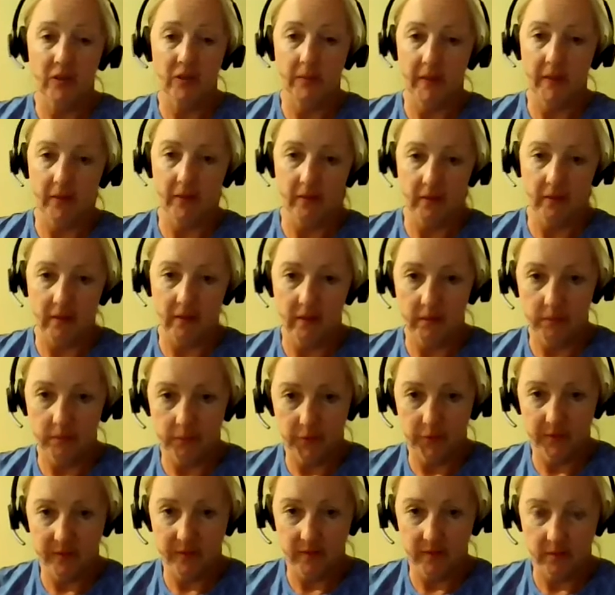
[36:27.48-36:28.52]
about the
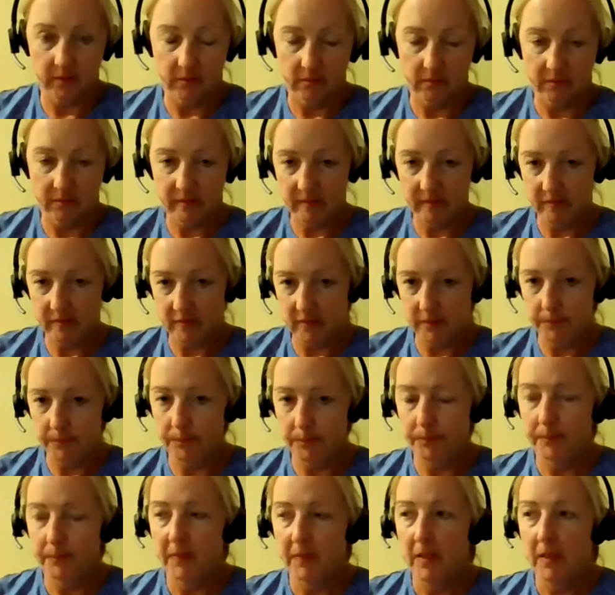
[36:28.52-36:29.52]
prison system.